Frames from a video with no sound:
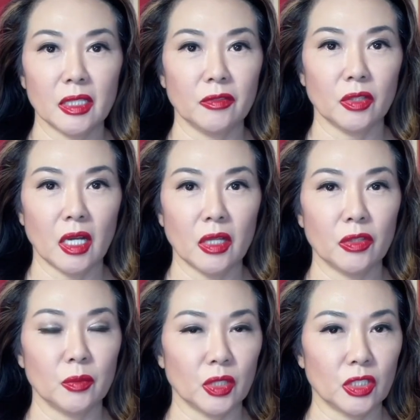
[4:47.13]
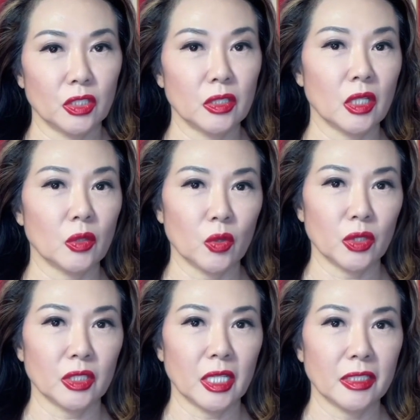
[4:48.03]
lift her out of depression, what
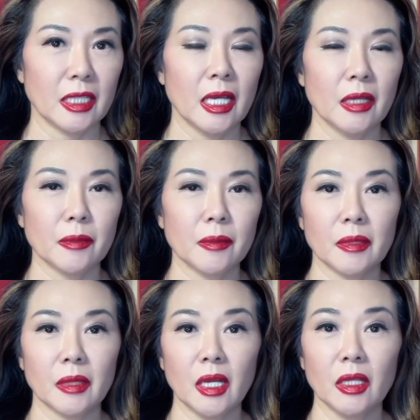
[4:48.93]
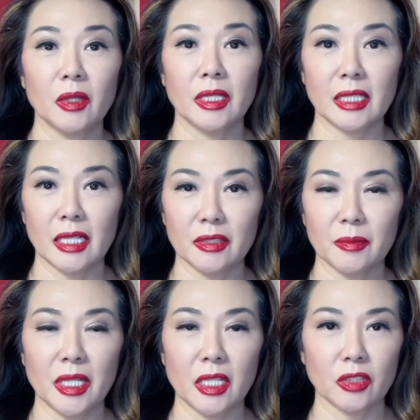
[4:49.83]
could I say? Under intense
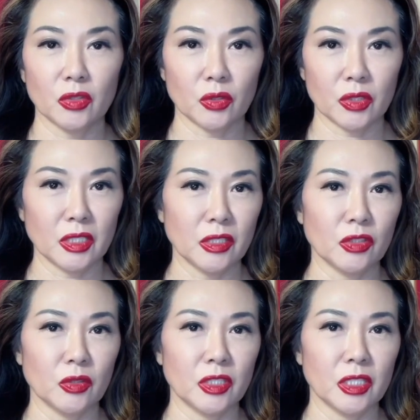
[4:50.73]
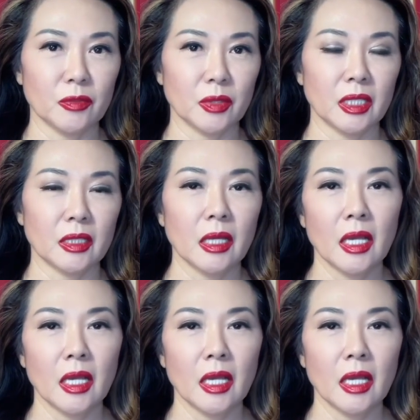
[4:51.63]
media scrutiny, Suzy explained,